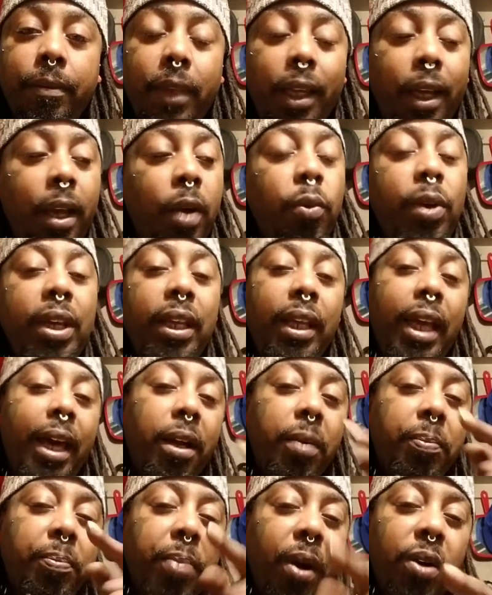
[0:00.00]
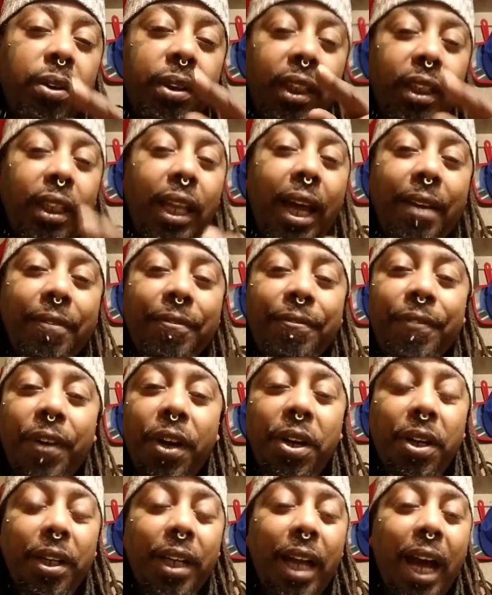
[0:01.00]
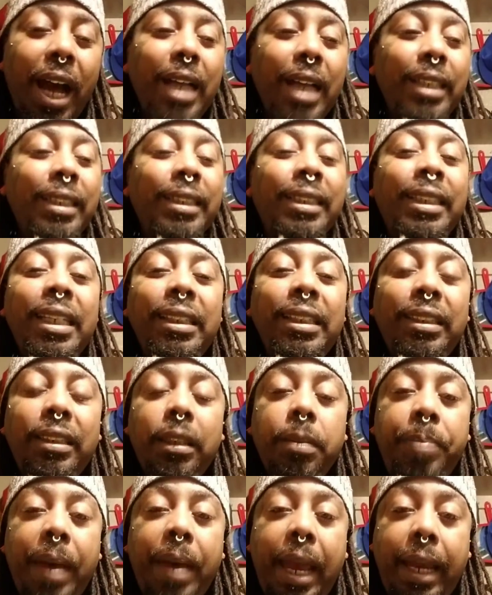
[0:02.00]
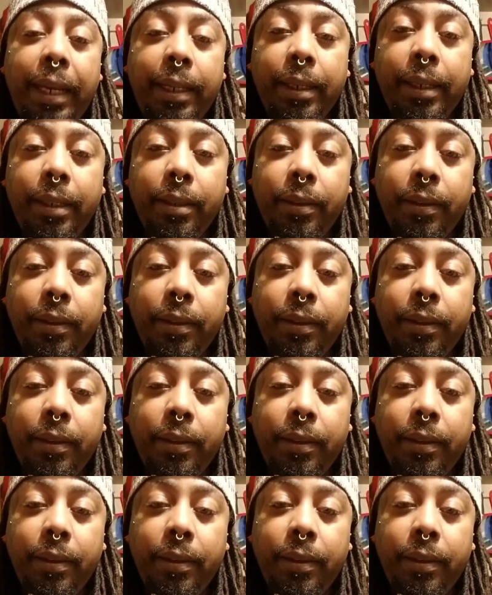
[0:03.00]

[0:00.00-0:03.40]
And we let a person like Farrakhan dissipate it.